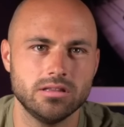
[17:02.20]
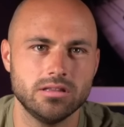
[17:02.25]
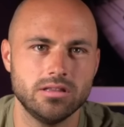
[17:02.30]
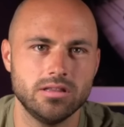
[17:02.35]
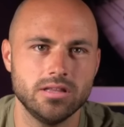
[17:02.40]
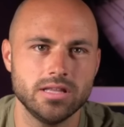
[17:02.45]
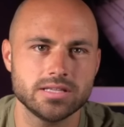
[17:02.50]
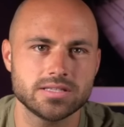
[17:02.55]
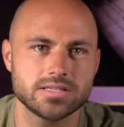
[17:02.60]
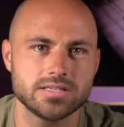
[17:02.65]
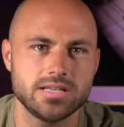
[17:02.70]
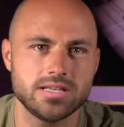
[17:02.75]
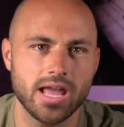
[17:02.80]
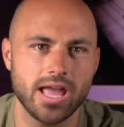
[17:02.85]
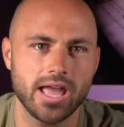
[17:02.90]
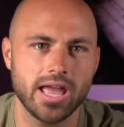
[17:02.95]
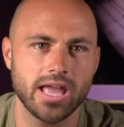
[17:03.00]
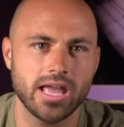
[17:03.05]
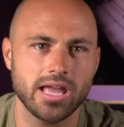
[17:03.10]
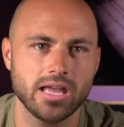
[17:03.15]
this
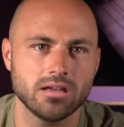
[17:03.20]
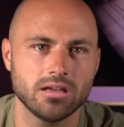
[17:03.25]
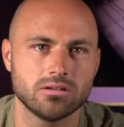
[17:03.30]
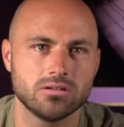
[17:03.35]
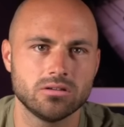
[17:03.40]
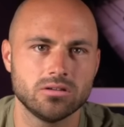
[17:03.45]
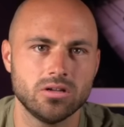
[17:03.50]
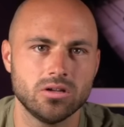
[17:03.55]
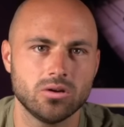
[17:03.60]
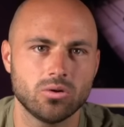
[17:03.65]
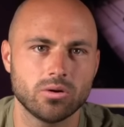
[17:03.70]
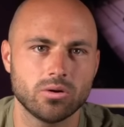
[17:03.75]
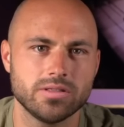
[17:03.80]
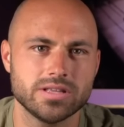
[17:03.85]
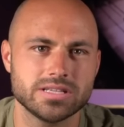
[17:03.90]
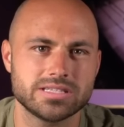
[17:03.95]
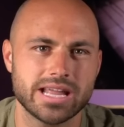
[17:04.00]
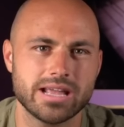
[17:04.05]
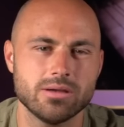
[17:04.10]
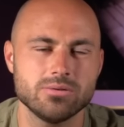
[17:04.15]
day or
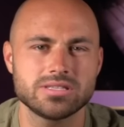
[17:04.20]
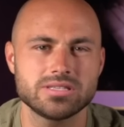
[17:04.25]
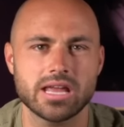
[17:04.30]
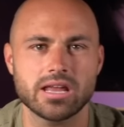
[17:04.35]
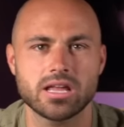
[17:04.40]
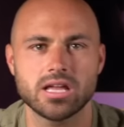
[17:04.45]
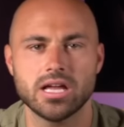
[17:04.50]
this day. It was like